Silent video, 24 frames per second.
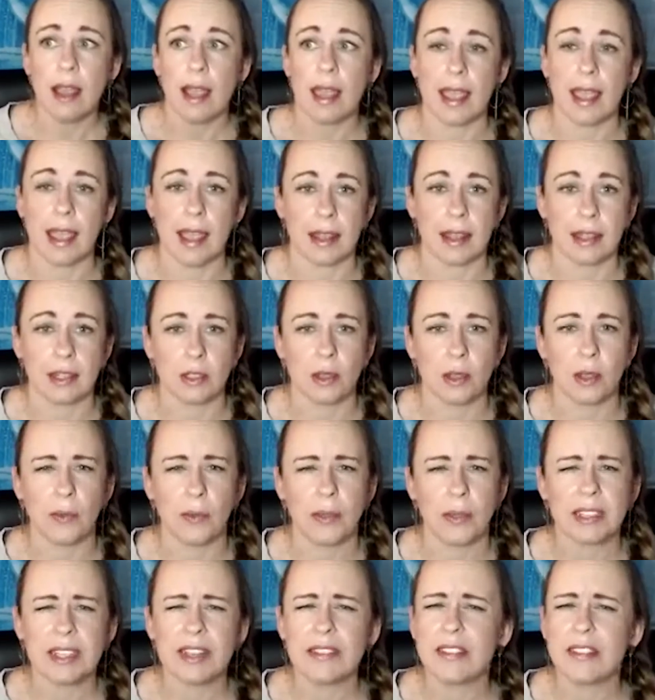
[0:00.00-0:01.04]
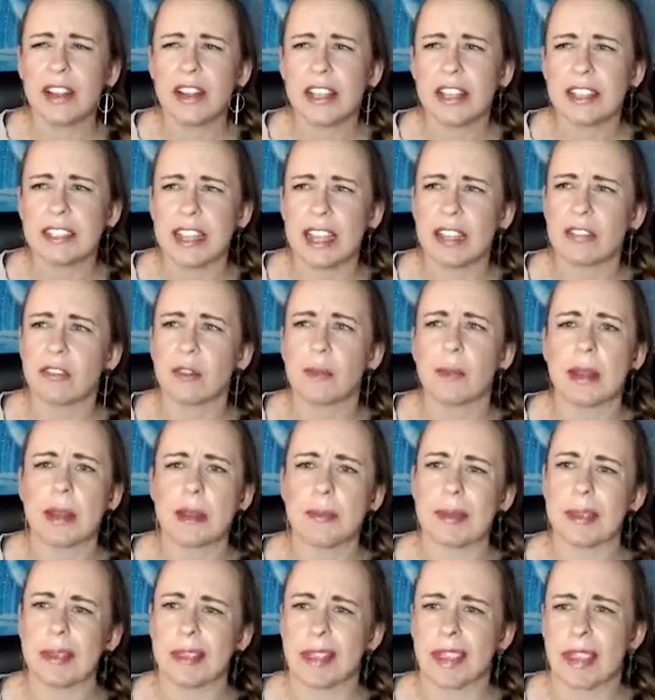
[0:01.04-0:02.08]
And so it wasn't a very good day for me to
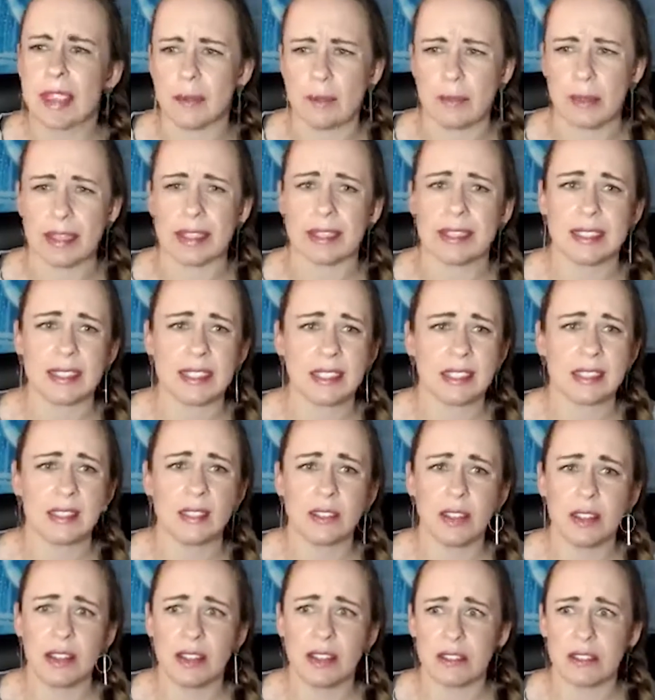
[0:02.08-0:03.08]
be late, because this is